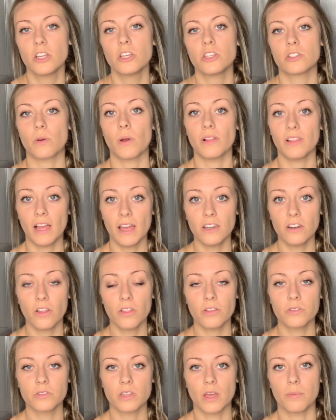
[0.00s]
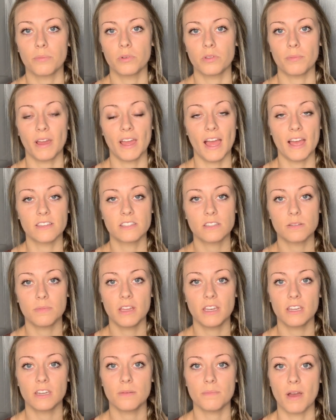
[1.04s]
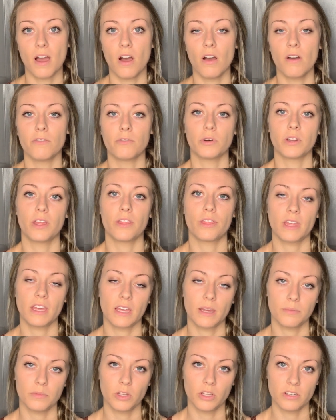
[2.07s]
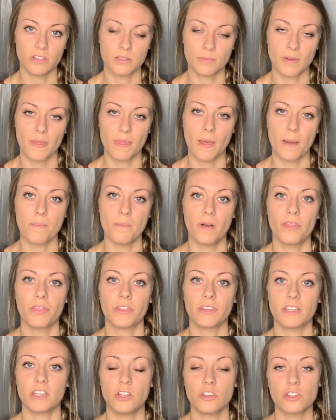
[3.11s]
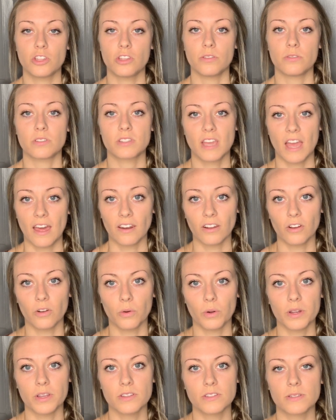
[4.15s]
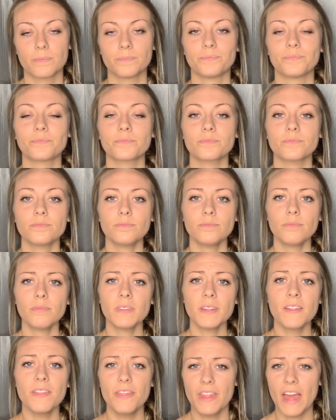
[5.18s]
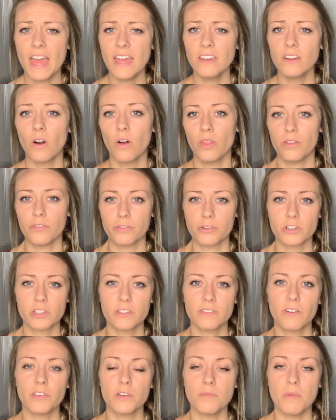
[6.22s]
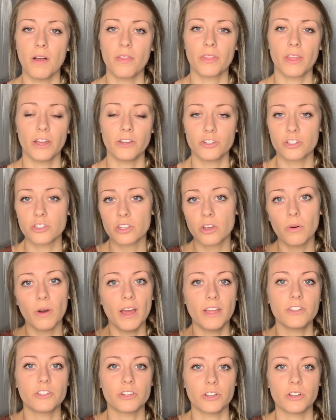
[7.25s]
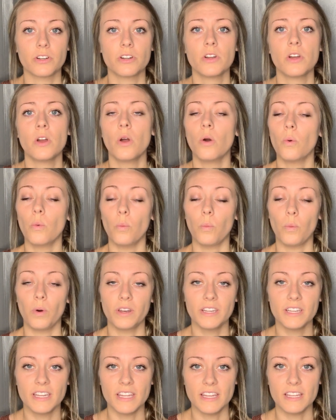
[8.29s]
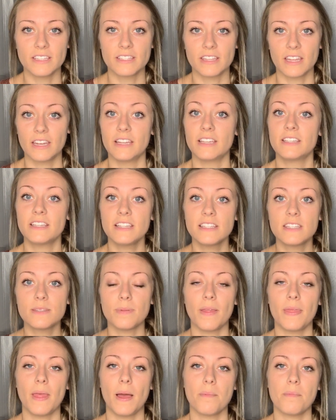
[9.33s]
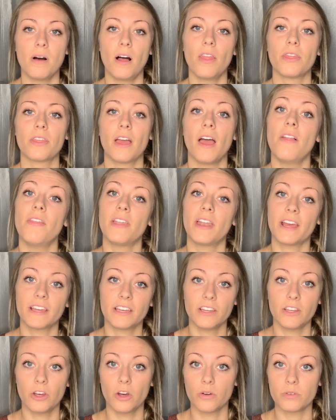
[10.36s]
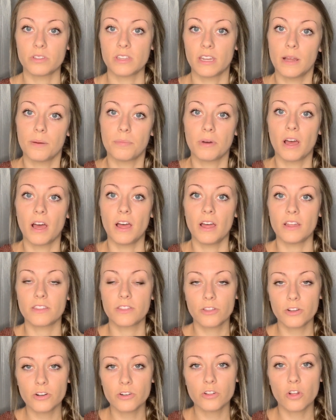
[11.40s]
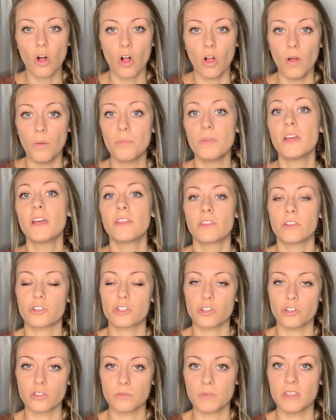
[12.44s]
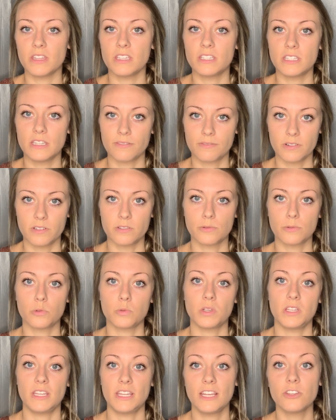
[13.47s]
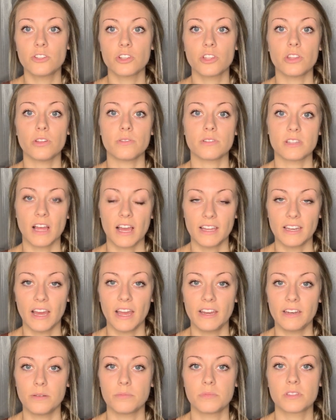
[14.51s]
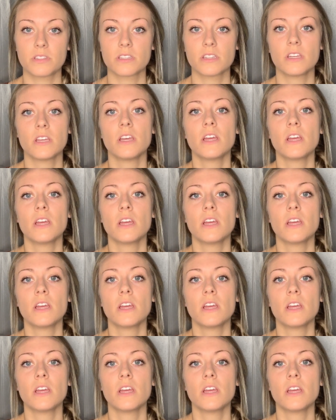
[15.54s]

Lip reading: So I line all those up with my estimated amount of what I think I'm going to spend that month in each of those categories. Then on the first of every month, I just go enter what it is that I did spend that month, and then I can go set up a third column that shows me the difference between each of those line items.